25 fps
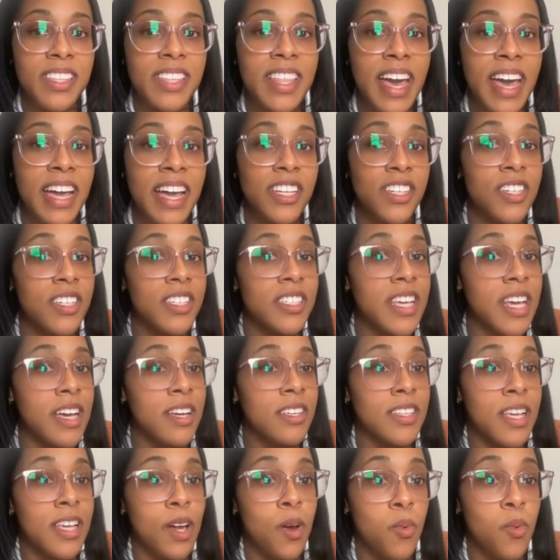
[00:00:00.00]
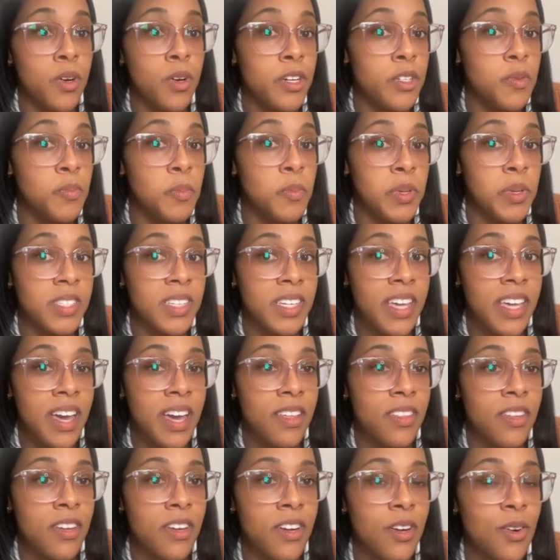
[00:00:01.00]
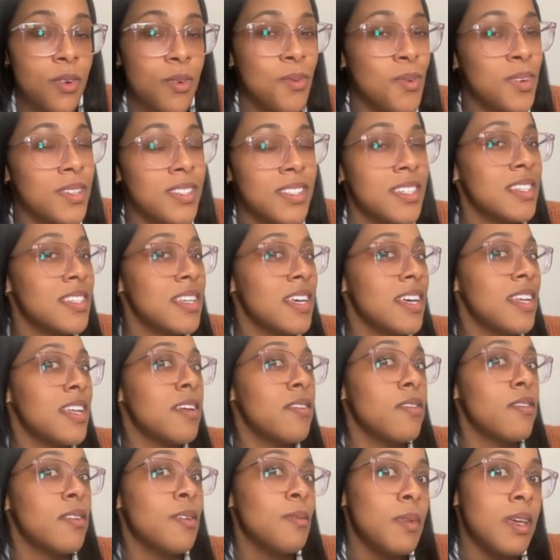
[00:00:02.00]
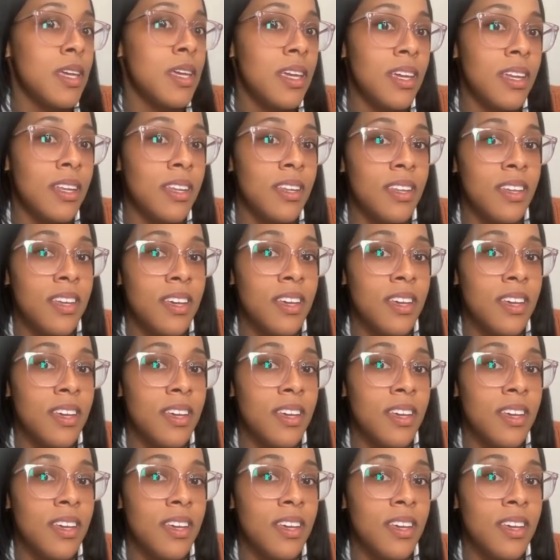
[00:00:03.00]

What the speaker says: That just sounds like words put together. What does that even mean?